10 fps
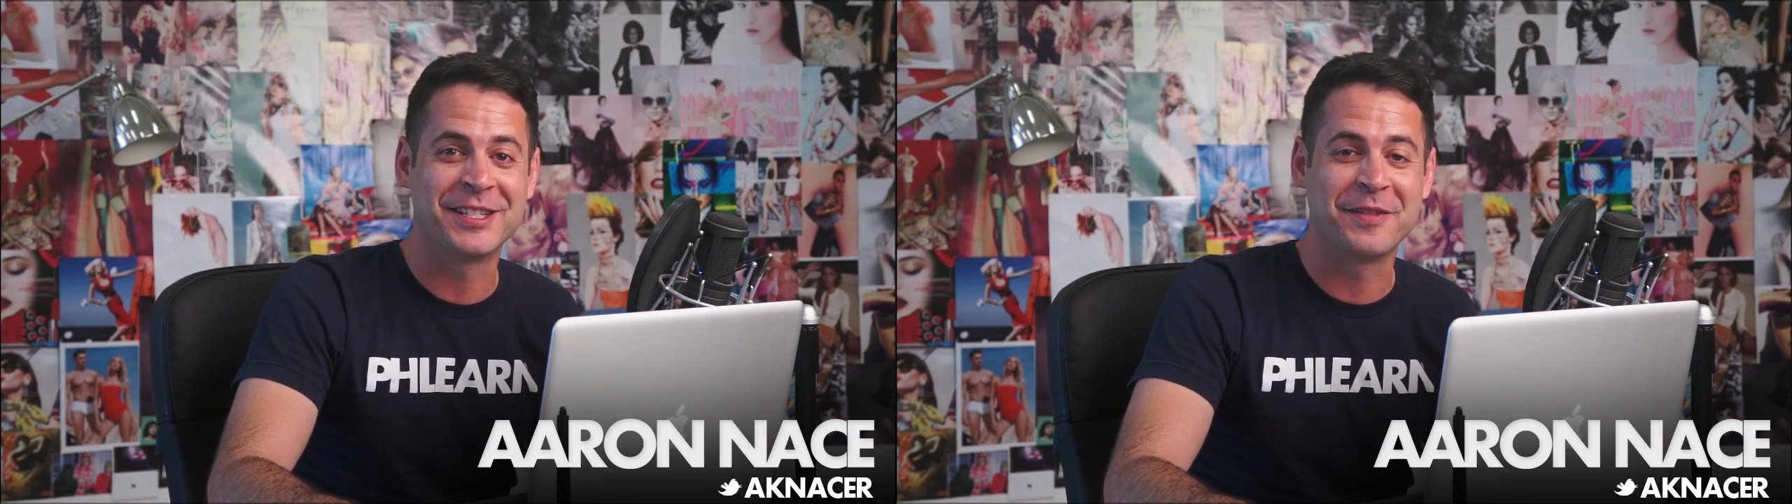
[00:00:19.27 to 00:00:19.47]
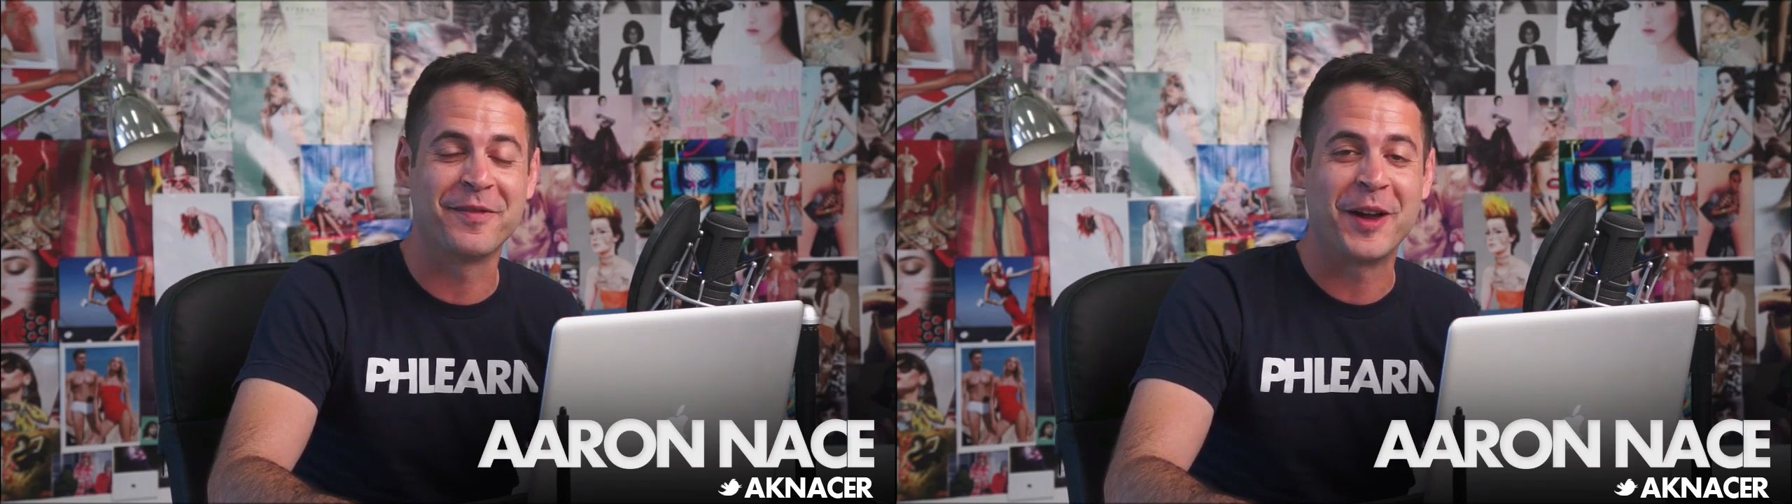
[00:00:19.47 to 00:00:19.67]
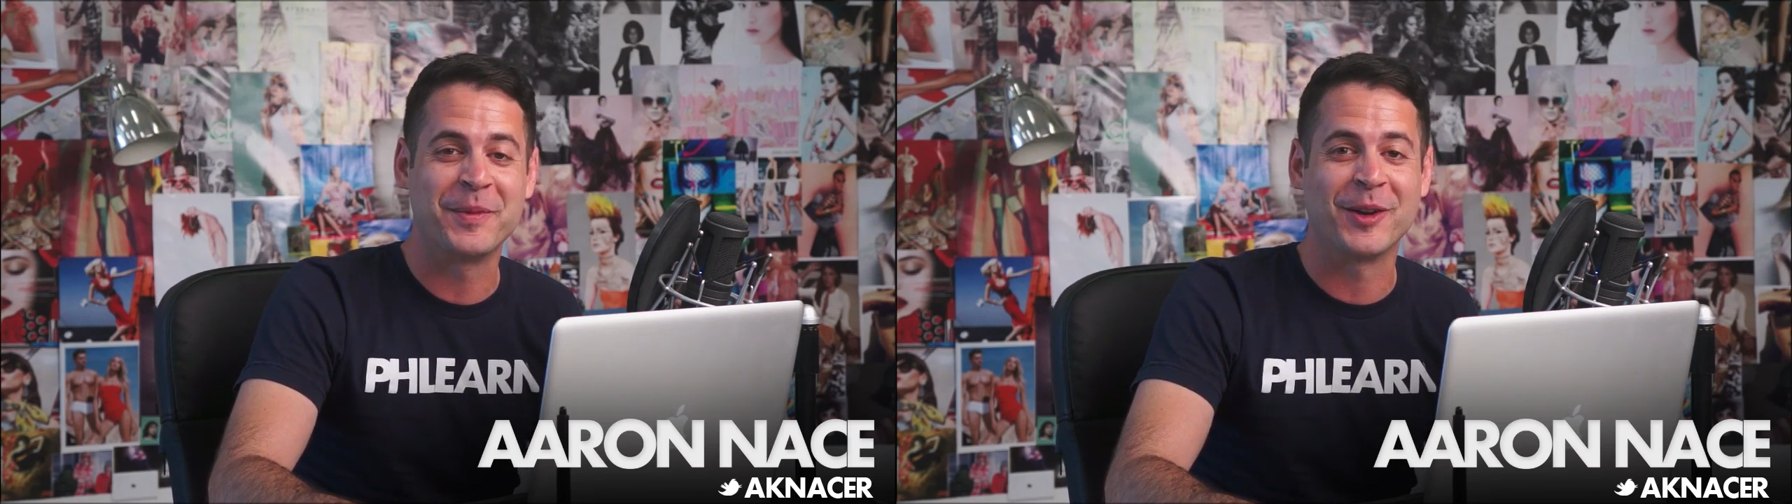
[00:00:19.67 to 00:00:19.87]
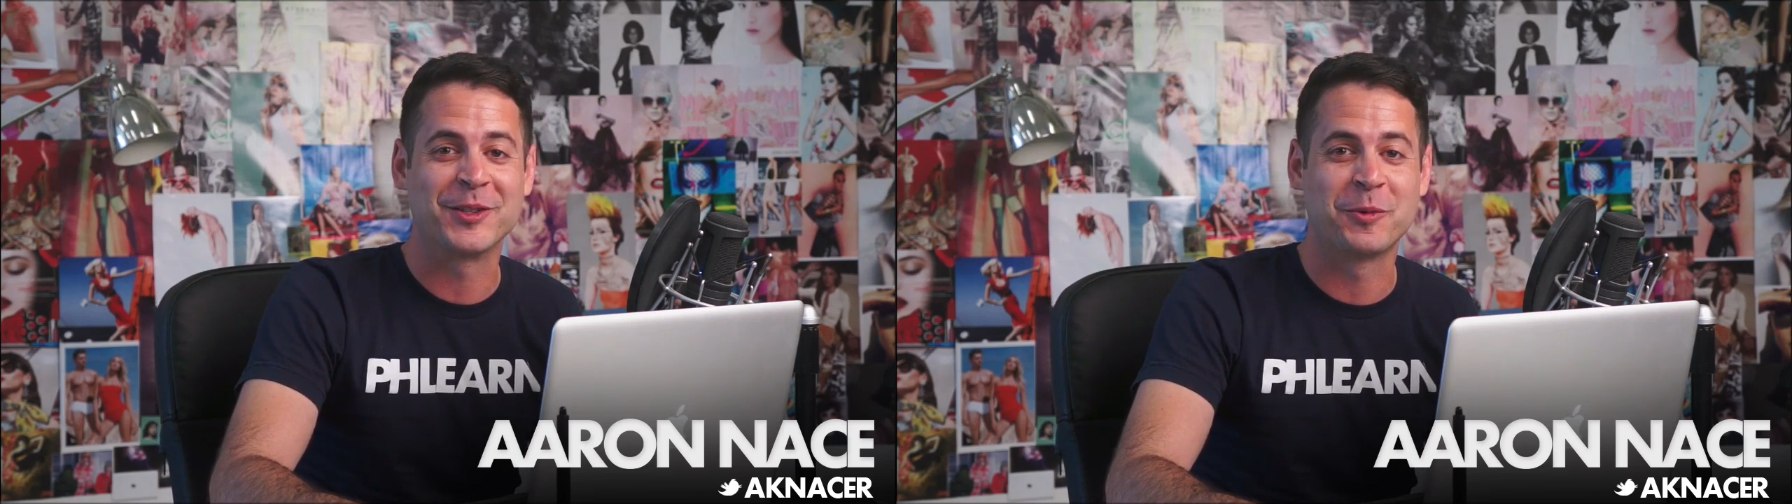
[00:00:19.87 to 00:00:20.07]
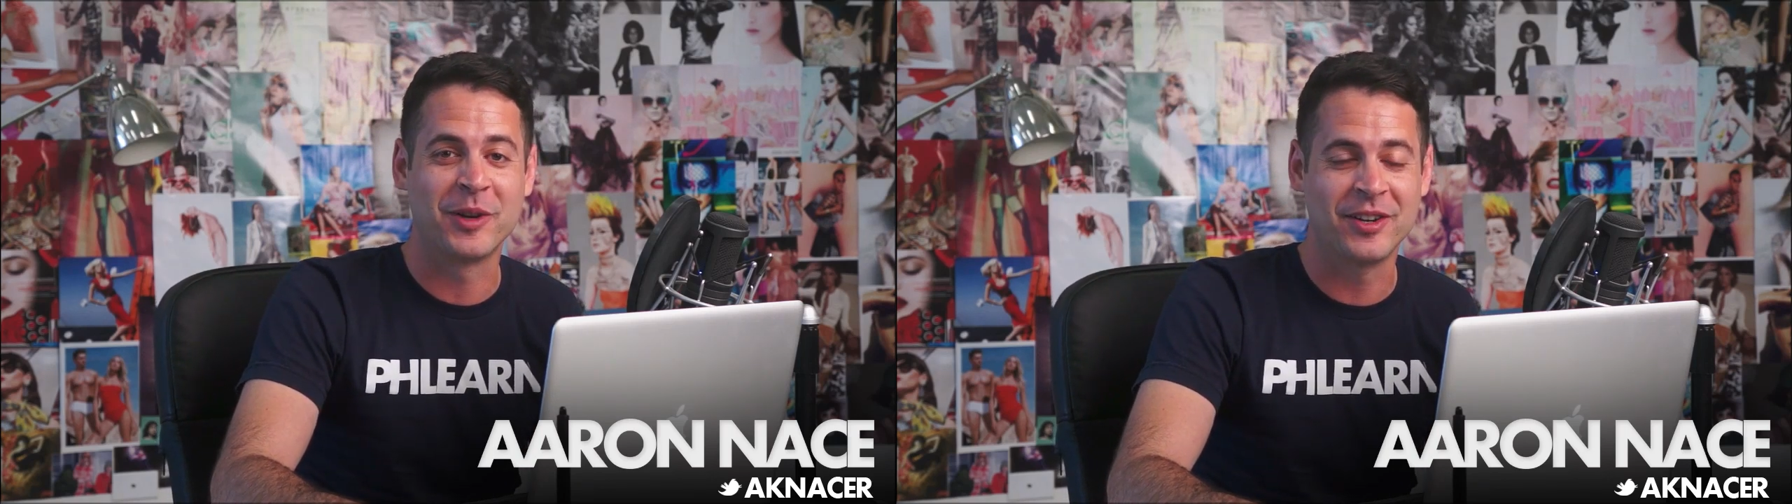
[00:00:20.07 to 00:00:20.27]
You can find me on
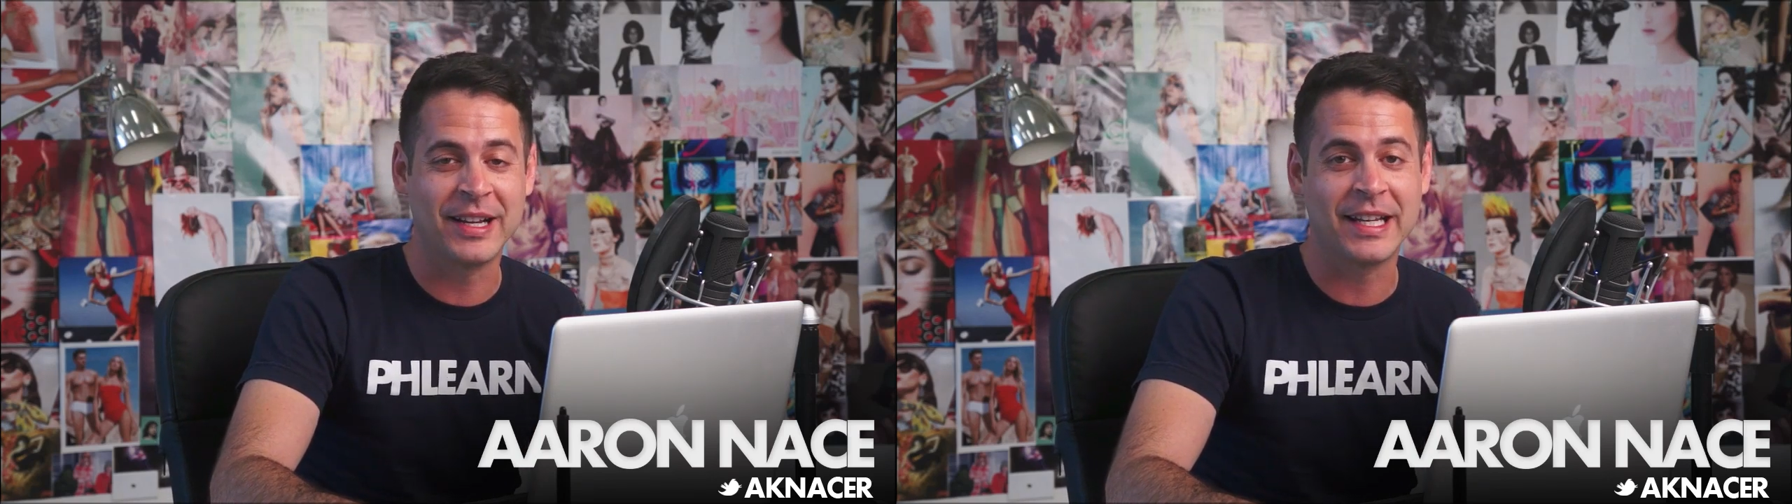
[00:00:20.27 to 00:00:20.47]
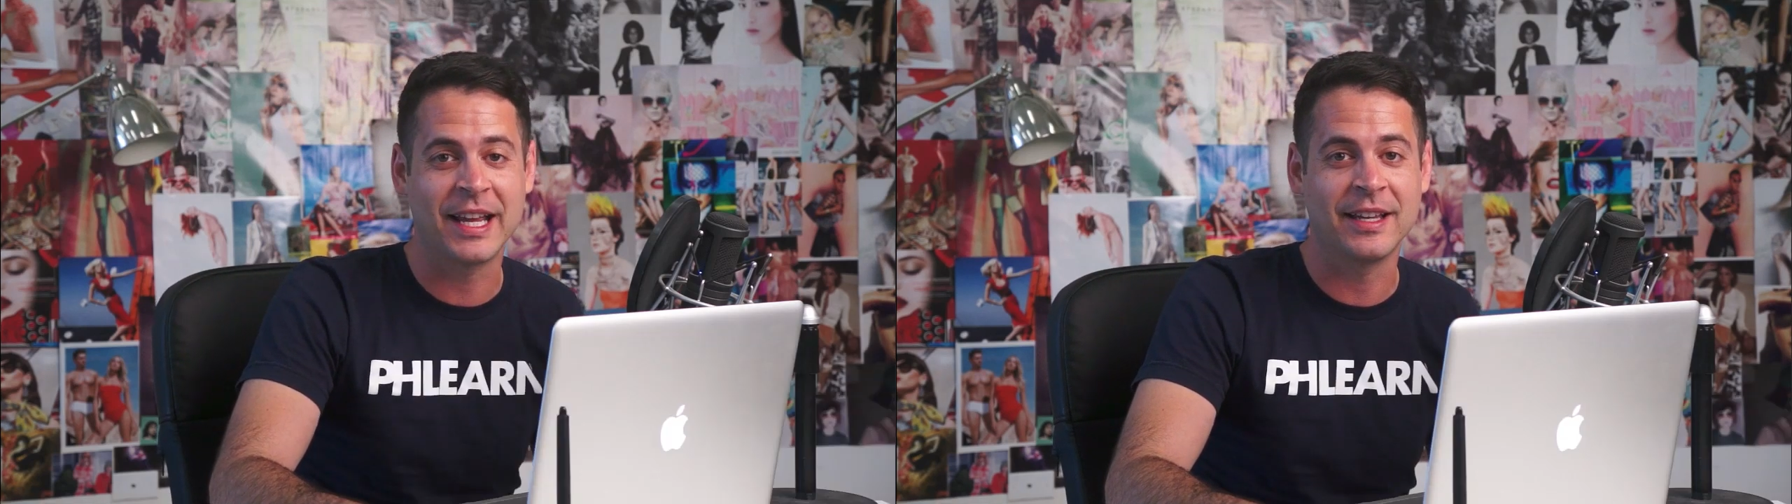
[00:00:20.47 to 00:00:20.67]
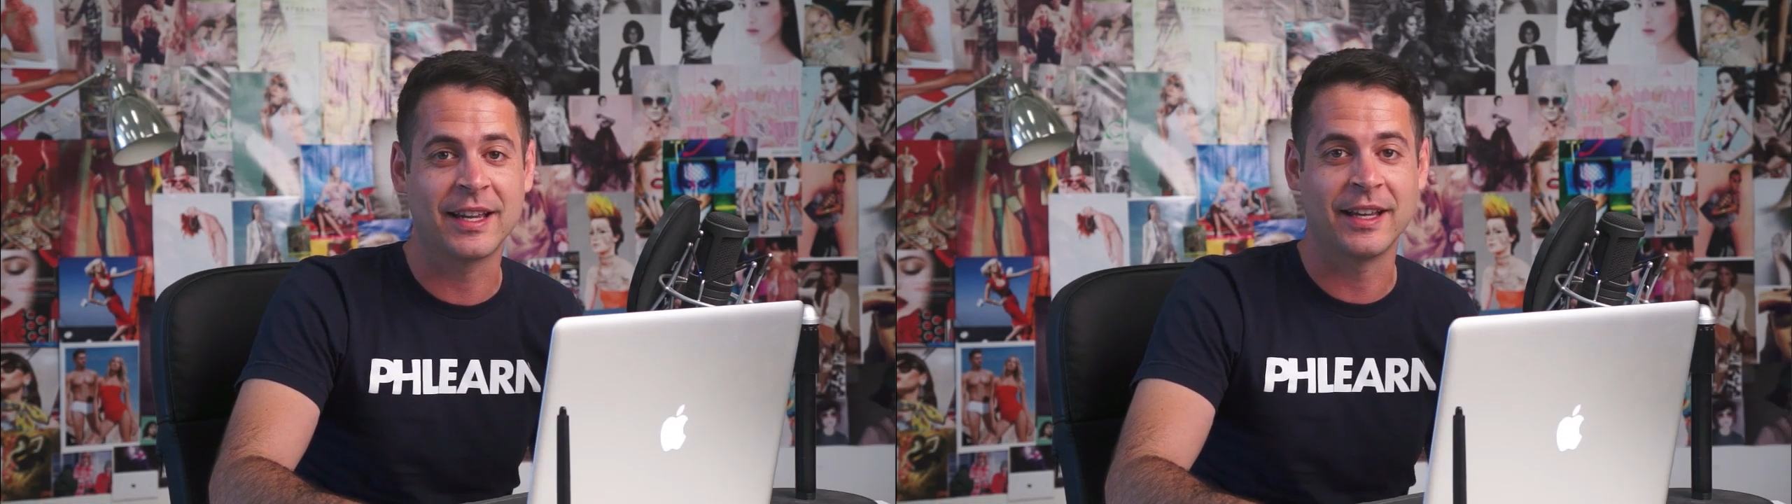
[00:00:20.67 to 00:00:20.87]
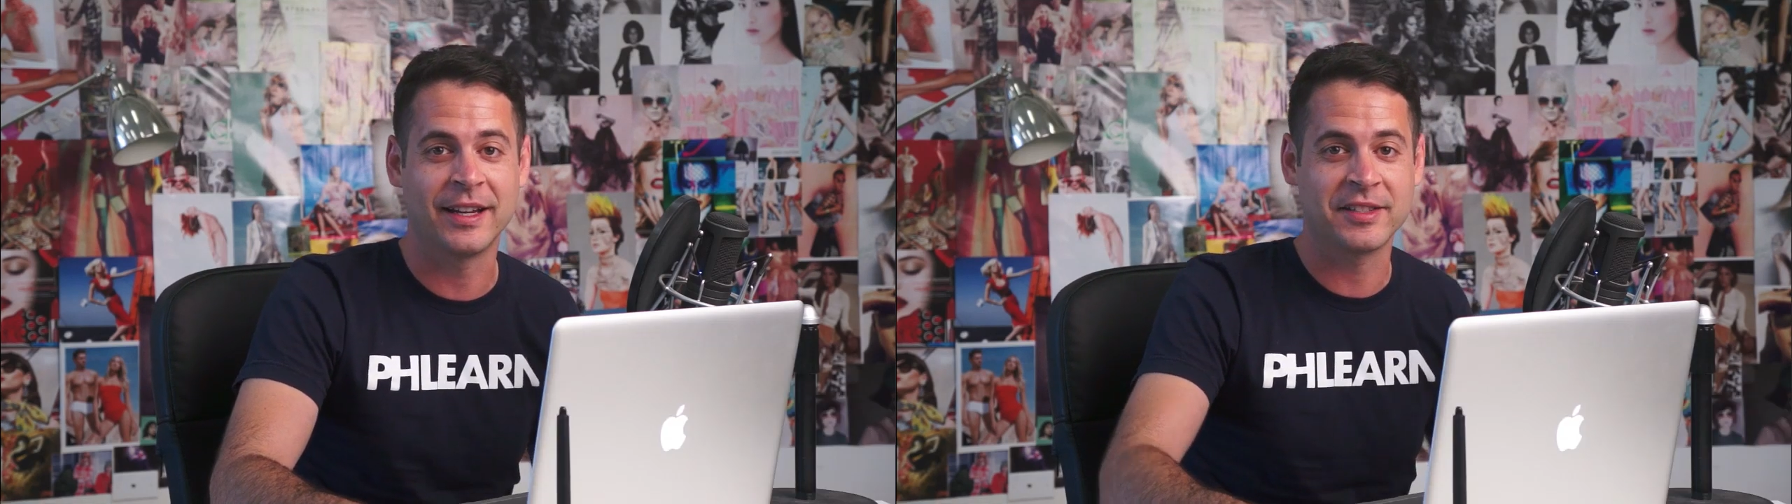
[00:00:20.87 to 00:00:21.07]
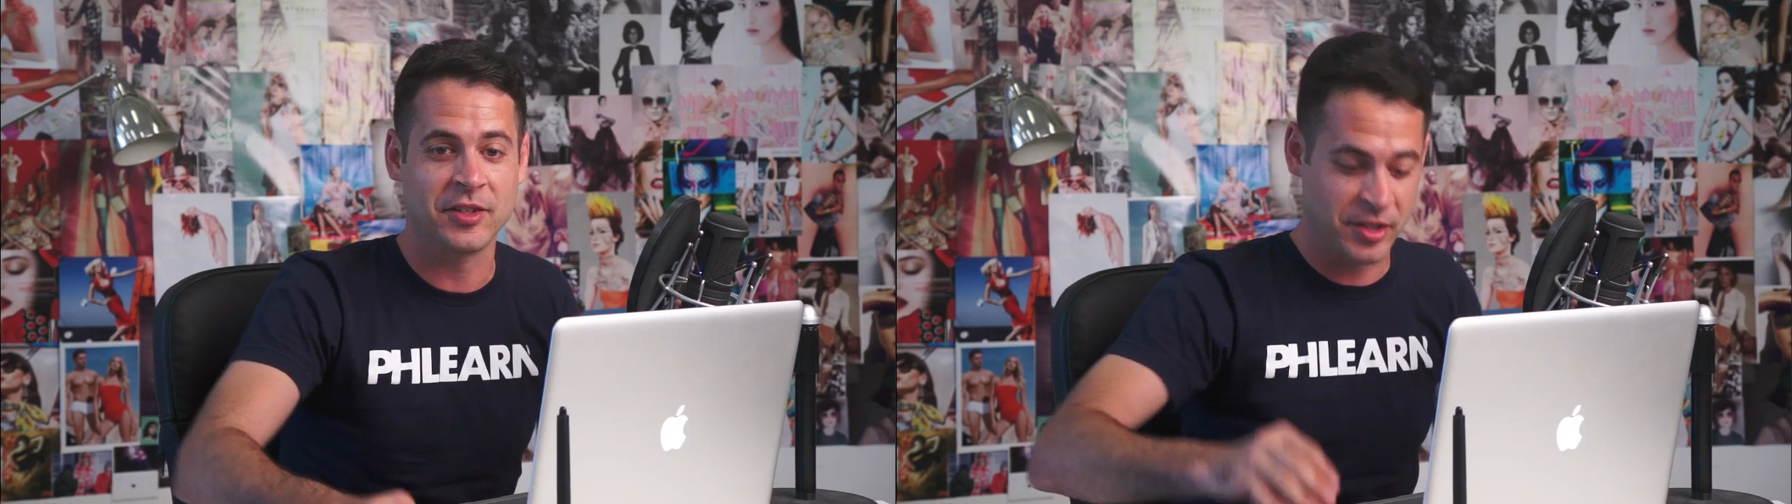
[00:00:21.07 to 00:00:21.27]
Twitter at A K
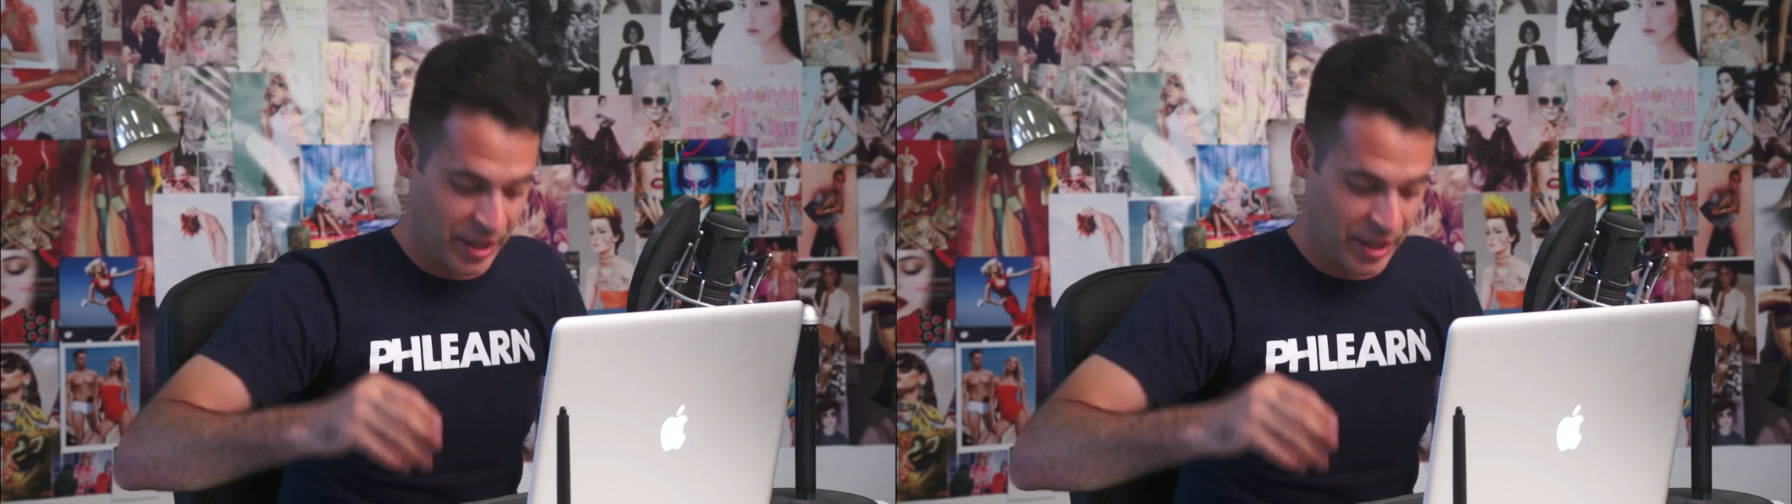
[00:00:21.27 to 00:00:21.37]
Nacer.